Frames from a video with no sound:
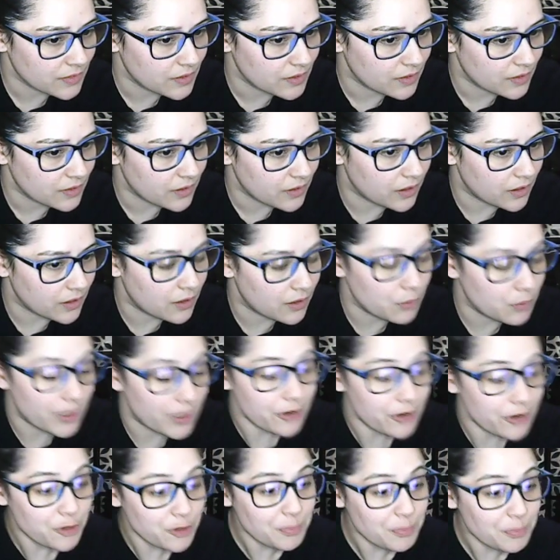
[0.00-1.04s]
Why
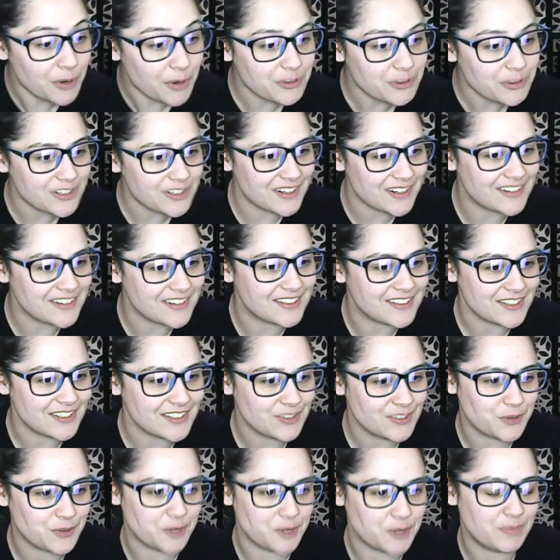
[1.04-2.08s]
don't you post it in
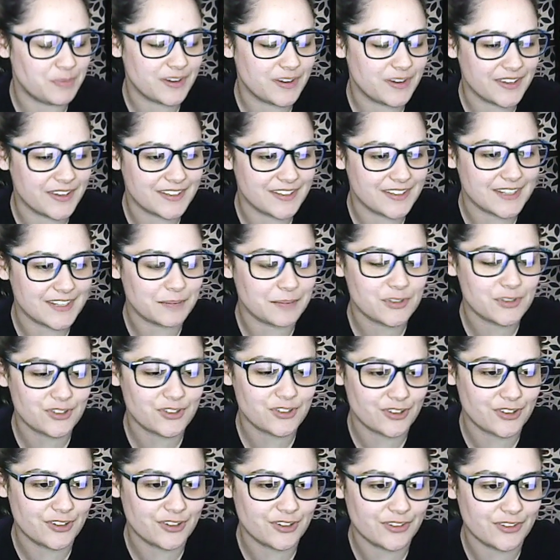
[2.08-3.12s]
Discord? Because I'm
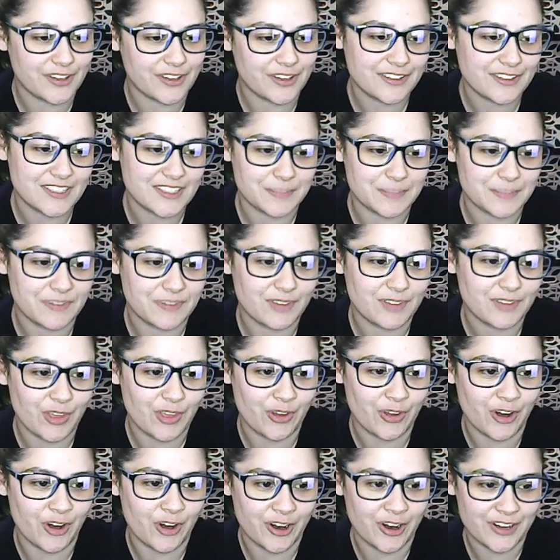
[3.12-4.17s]
sure, like, some of the other
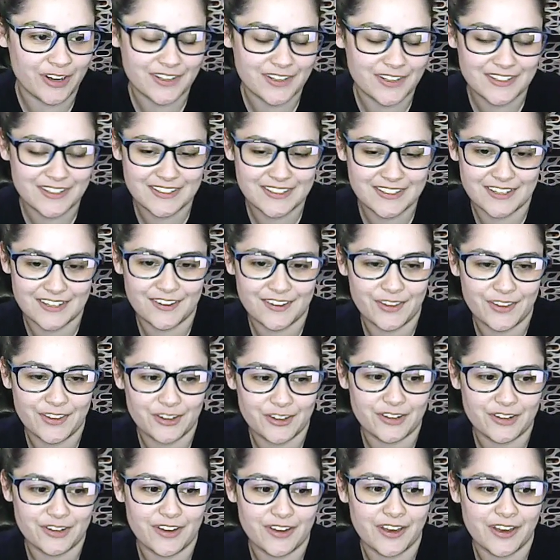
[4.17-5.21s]
artists and
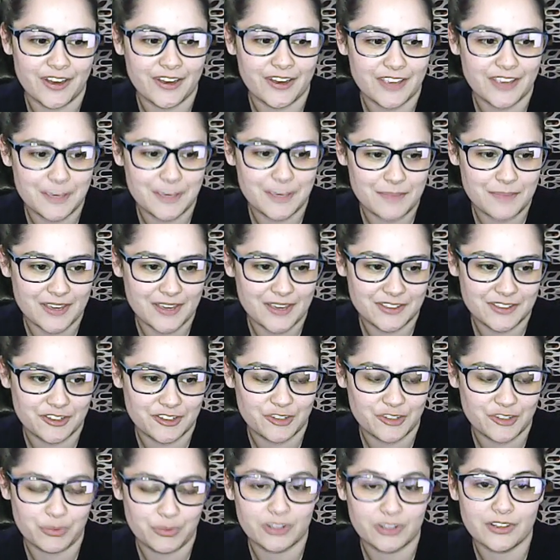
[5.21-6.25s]
other game
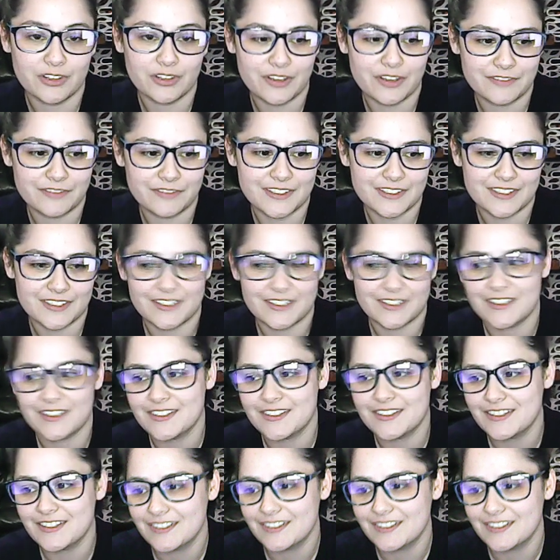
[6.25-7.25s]
masters would love to see it.